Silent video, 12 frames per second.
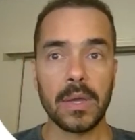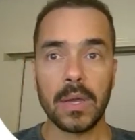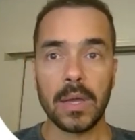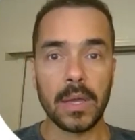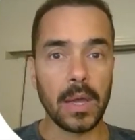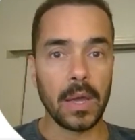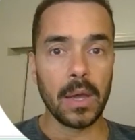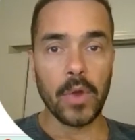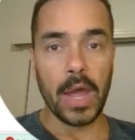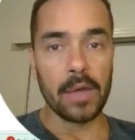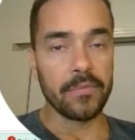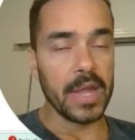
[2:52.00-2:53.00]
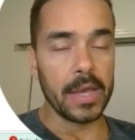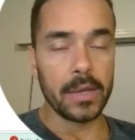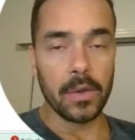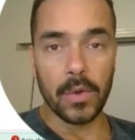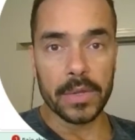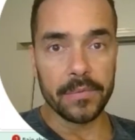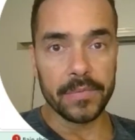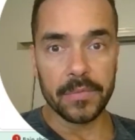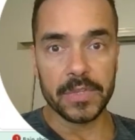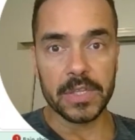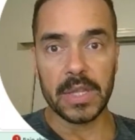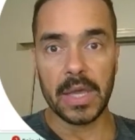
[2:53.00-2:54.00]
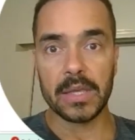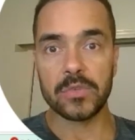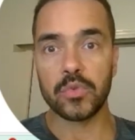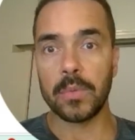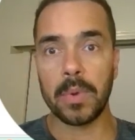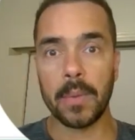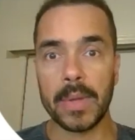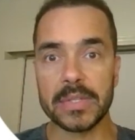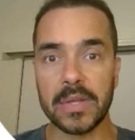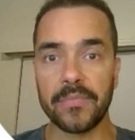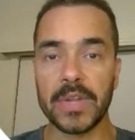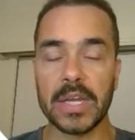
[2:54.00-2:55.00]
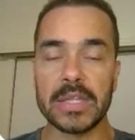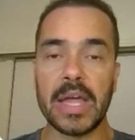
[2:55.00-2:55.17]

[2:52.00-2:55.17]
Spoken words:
have like only 15 days to implement stuff like that.